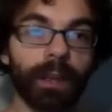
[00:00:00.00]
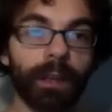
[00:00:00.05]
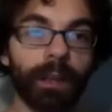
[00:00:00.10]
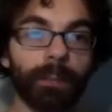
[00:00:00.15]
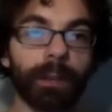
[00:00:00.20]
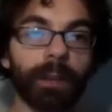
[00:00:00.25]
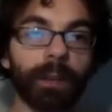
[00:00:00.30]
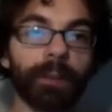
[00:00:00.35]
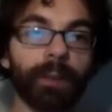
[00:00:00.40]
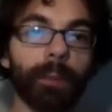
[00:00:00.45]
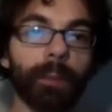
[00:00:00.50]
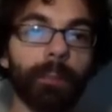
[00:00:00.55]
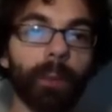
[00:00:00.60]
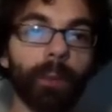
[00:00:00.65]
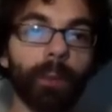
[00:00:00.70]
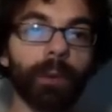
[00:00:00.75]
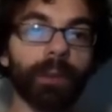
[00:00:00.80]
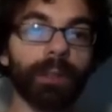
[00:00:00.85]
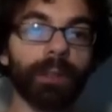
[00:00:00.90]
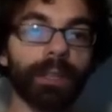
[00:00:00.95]
because a
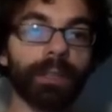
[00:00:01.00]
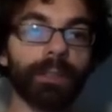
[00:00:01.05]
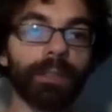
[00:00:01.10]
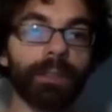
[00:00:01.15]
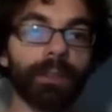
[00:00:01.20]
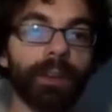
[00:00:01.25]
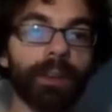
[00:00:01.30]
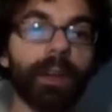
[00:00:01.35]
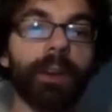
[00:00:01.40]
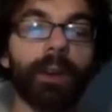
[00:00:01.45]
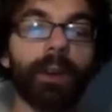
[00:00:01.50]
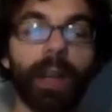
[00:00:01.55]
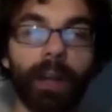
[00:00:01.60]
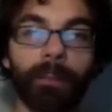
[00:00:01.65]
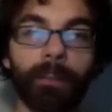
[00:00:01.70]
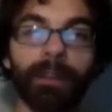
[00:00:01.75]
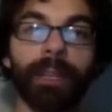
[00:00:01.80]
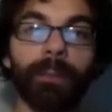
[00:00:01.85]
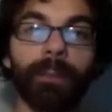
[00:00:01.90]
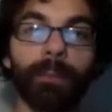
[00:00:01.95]
board doesn't know how
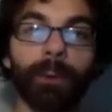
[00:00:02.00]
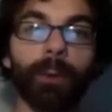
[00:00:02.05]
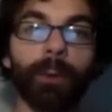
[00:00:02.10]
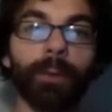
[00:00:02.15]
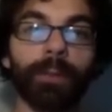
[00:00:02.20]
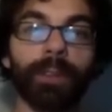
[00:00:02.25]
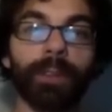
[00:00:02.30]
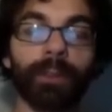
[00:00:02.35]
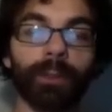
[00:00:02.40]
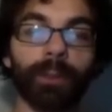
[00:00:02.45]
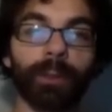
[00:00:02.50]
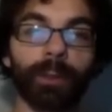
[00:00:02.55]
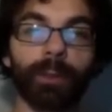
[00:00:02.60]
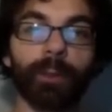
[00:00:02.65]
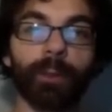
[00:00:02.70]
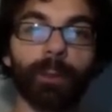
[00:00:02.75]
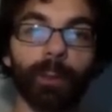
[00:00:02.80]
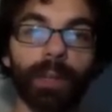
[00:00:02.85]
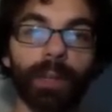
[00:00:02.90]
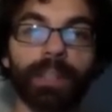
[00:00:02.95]
many moves it took
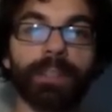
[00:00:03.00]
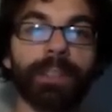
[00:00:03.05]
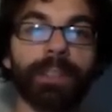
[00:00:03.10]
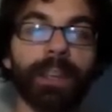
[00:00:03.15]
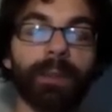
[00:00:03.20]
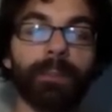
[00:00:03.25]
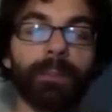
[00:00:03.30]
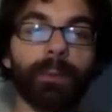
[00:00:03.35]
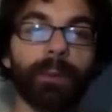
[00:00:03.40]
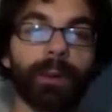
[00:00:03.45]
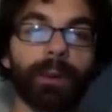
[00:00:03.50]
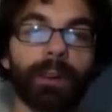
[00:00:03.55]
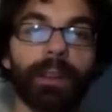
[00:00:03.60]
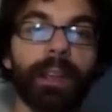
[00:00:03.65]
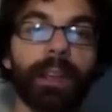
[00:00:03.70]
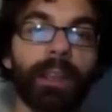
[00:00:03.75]
to reach that board.